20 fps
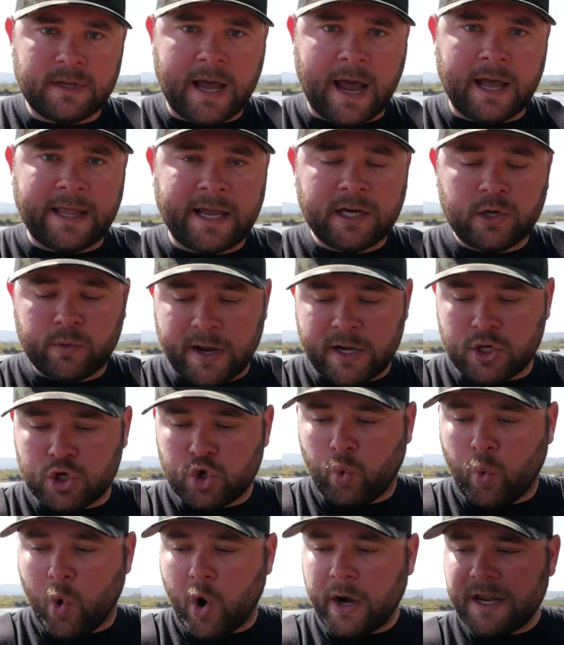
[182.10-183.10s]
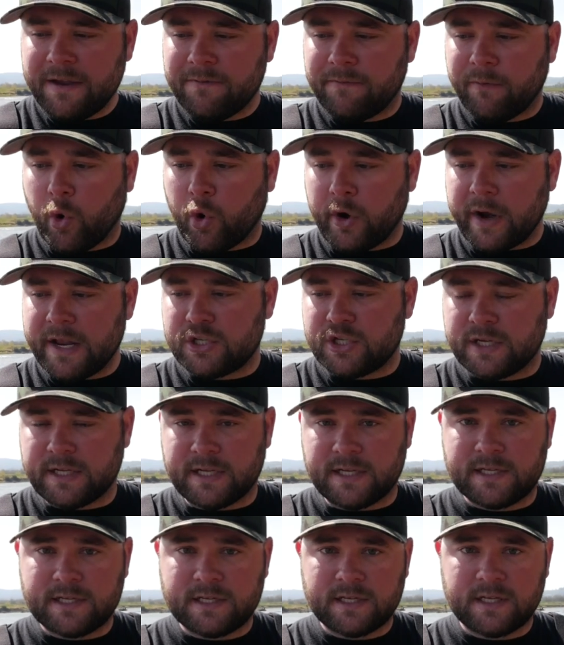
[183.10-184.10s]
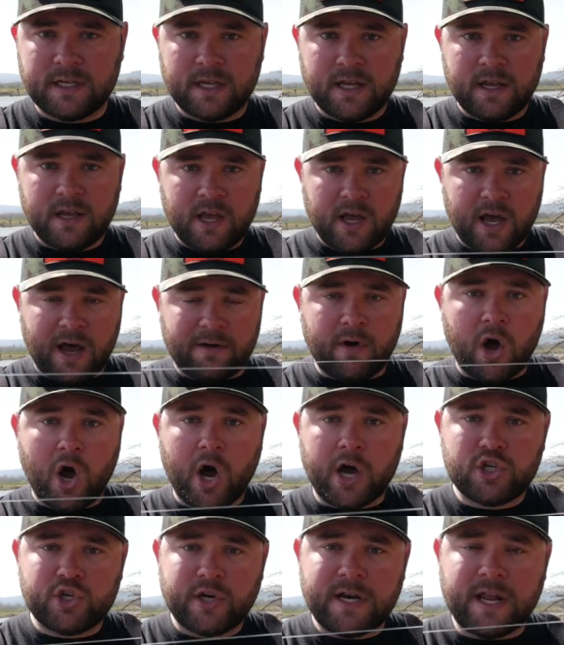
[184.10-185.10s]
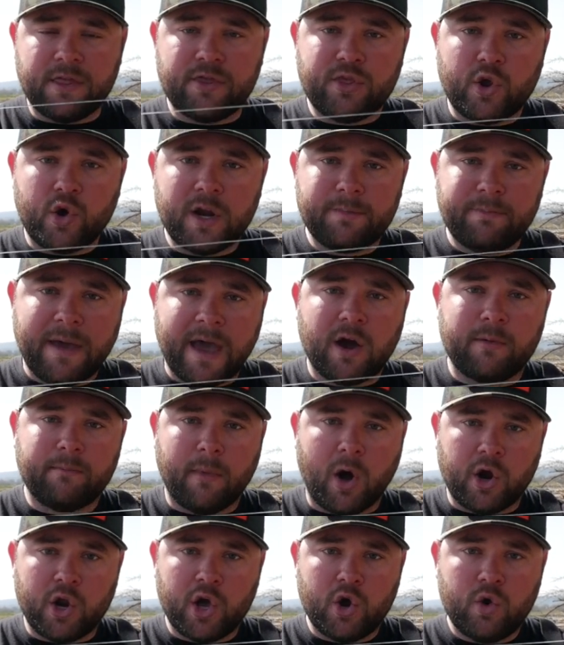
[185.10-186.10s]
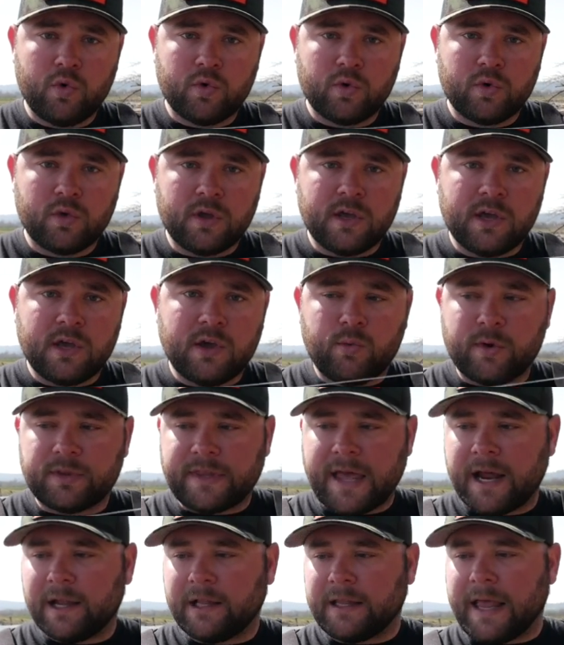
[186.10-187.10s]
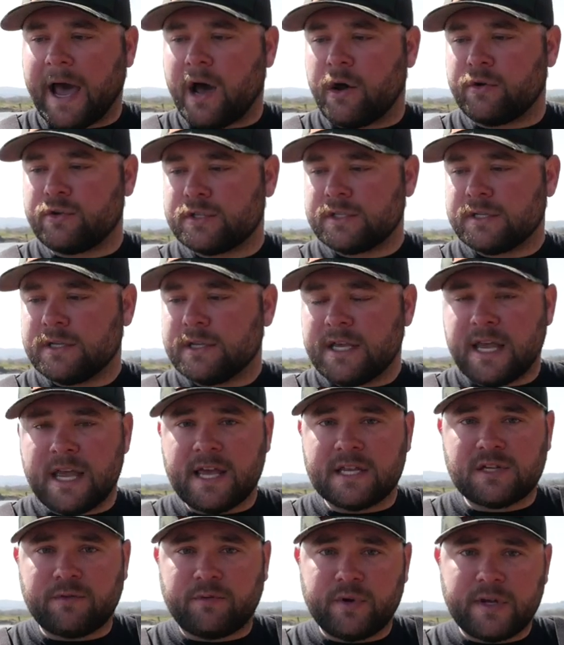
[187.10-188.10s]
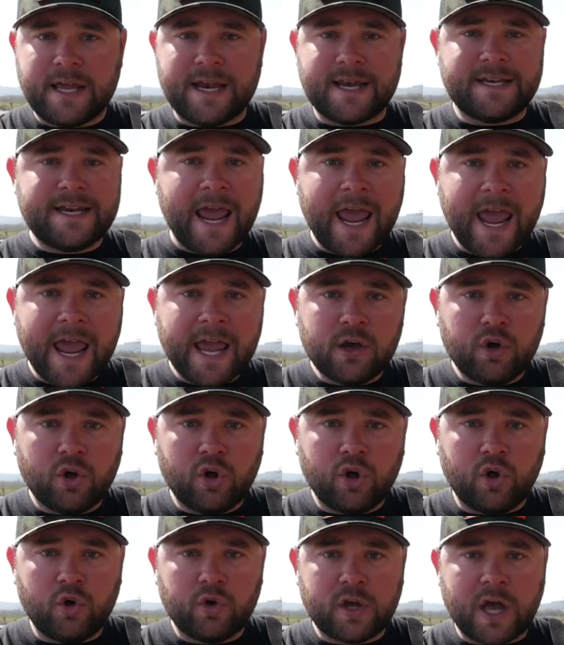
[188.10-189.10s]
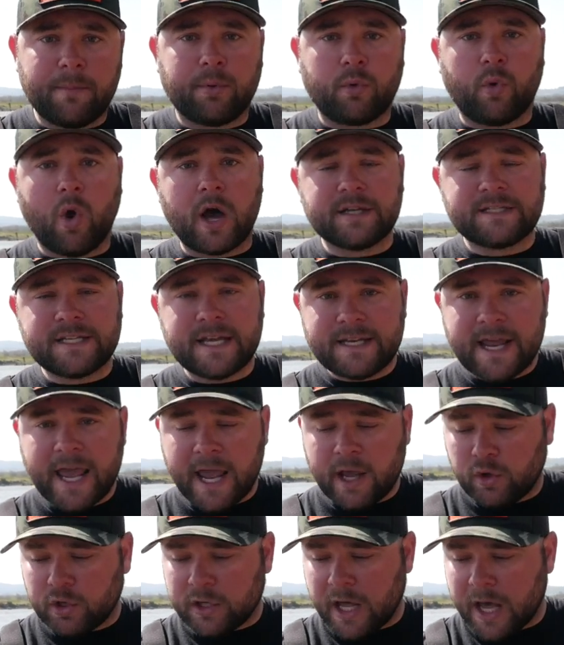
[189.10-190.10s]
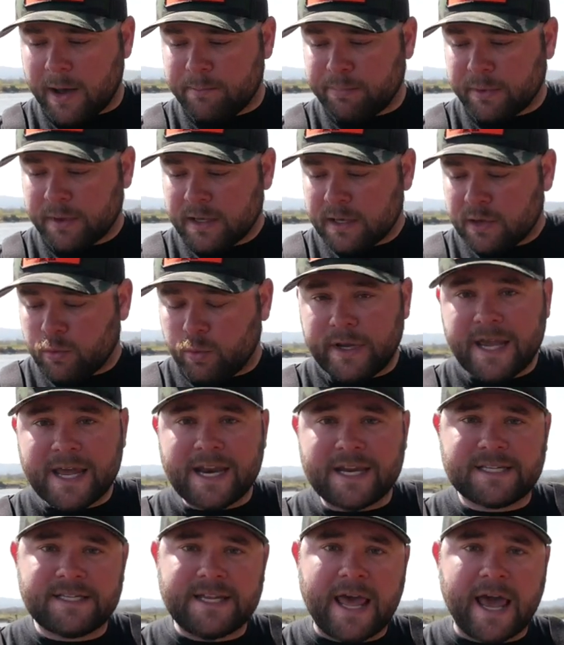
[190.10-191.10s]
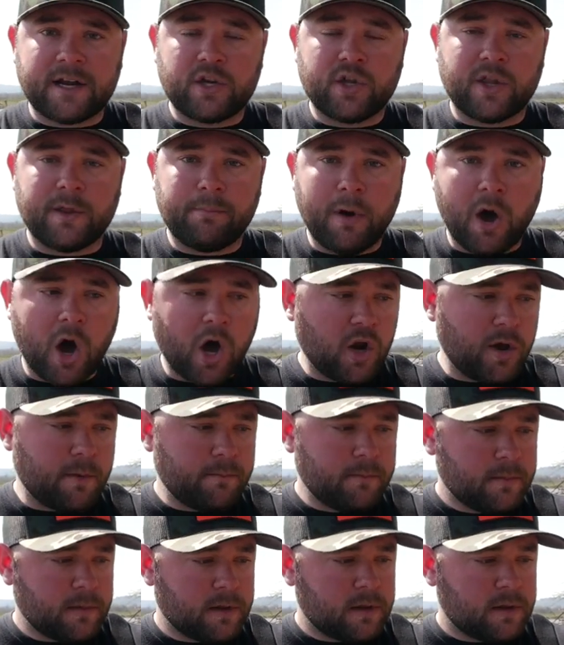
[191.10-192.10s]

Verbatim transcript: I like to run 24 inches of 130 pound mono what that allows is if we get a tangle, a couple rods get tangled up, we get it snagged on the bottom,